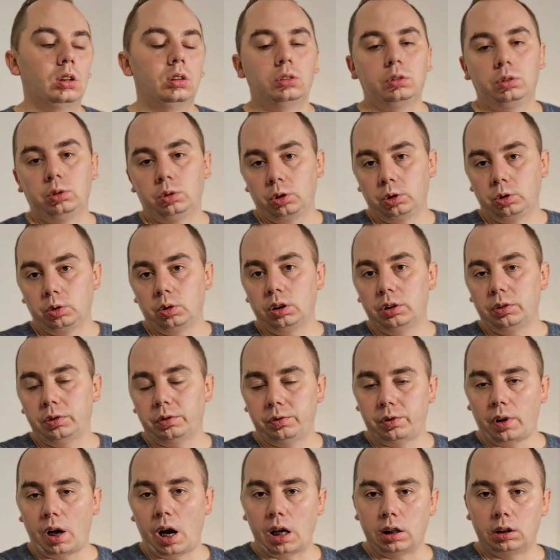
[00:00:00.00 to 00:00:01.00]
usually
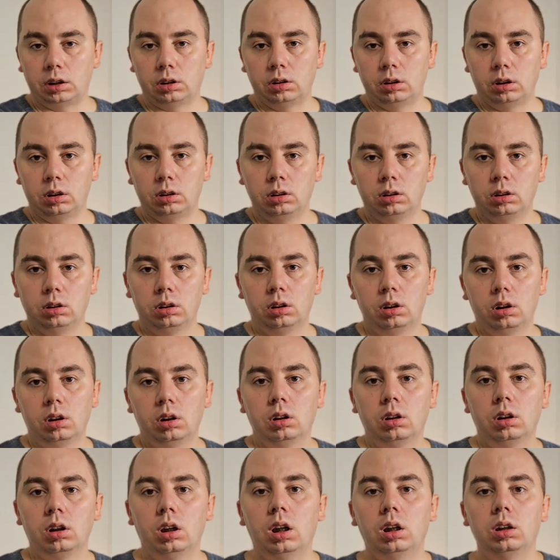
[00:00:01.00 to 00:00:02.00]
faster
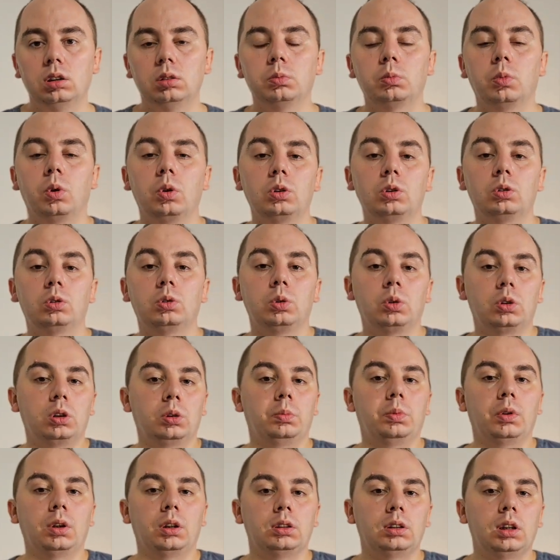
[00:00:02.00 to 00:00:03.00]
and more
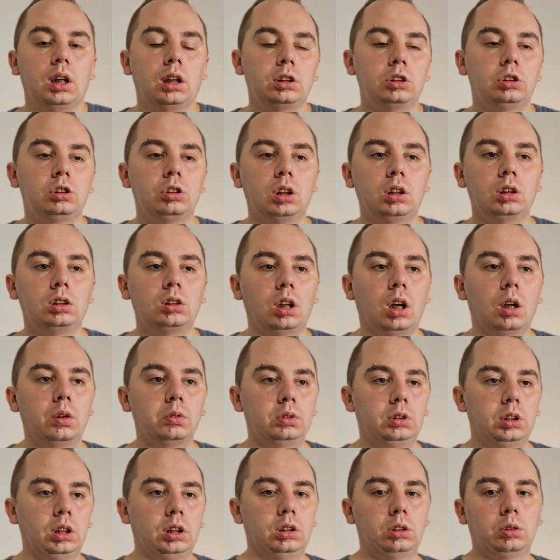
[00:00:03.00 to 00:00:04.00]
durable. That's just how
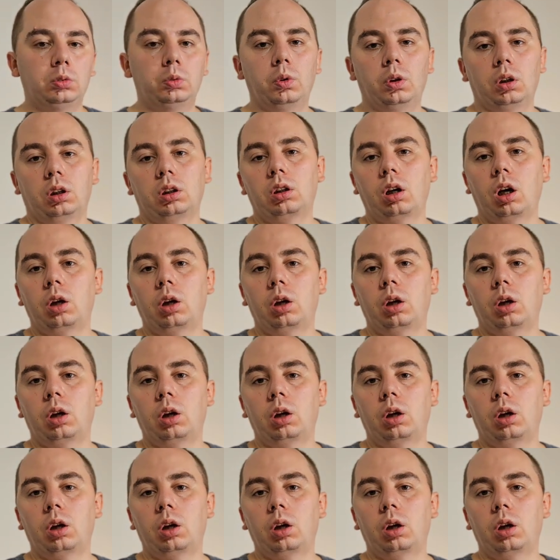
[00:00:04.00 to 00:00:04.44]
things work.